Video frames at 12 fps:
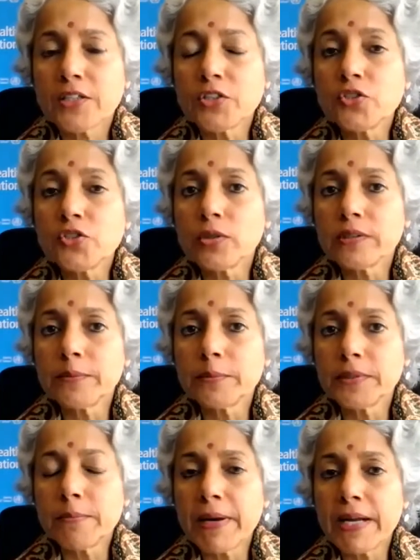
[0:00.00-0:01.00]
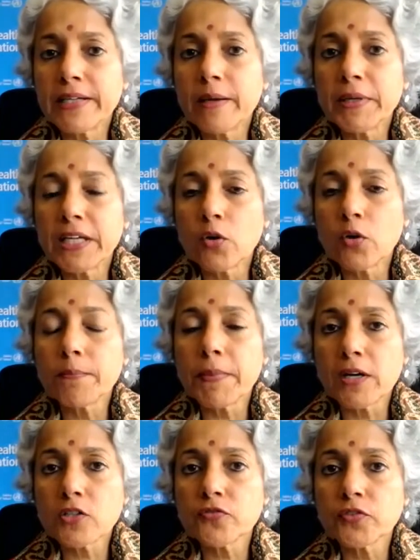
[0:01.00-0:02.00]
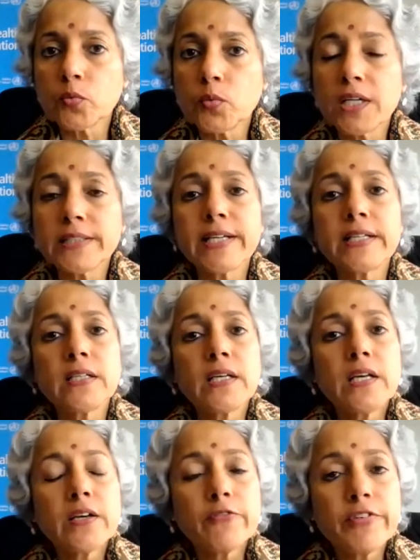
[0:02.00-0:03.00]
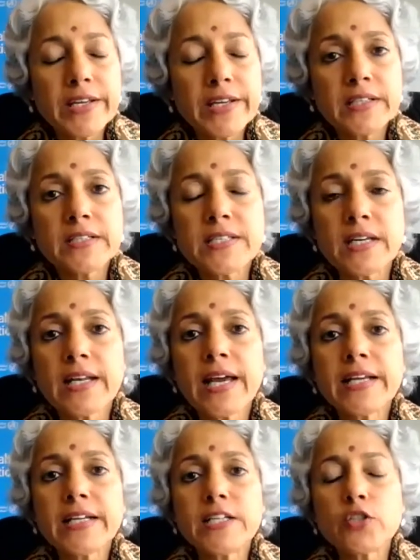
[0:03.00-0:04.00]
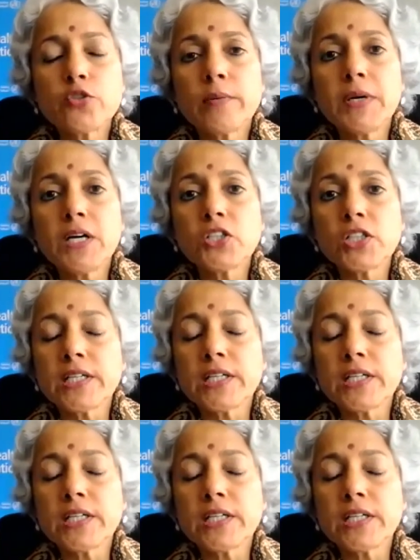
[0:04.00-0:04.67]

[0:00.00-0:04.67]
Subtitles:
control the pandemic in all parts of the world, then variants are likely to emerge.